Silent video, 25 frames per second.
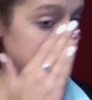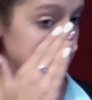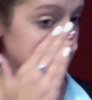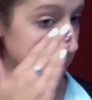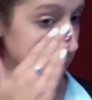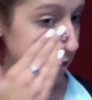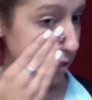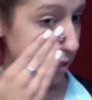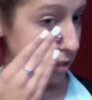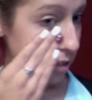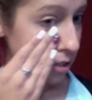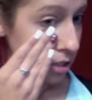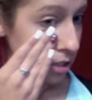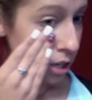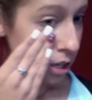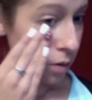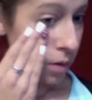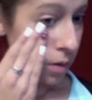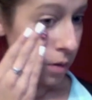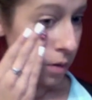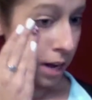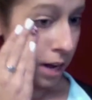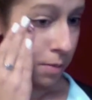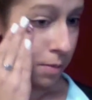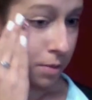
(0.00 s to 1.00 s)
So when
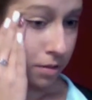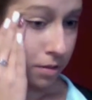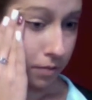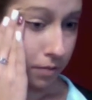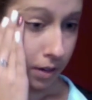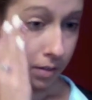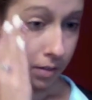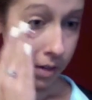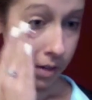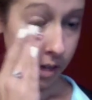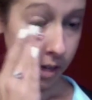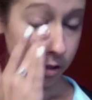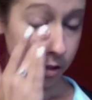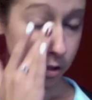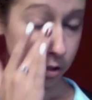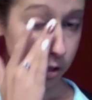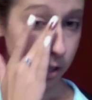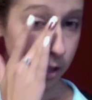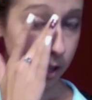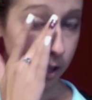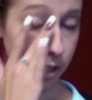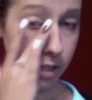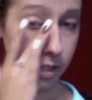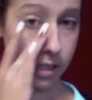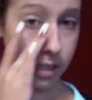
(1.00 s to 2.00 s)
I put foundation
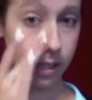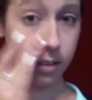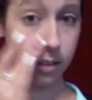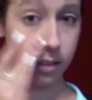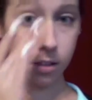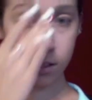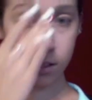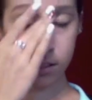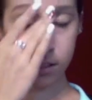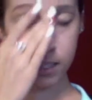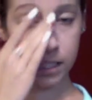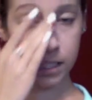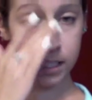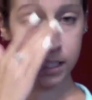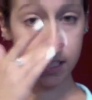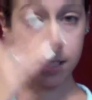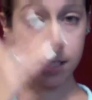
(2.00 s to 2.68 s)
on, it looks like it doesn't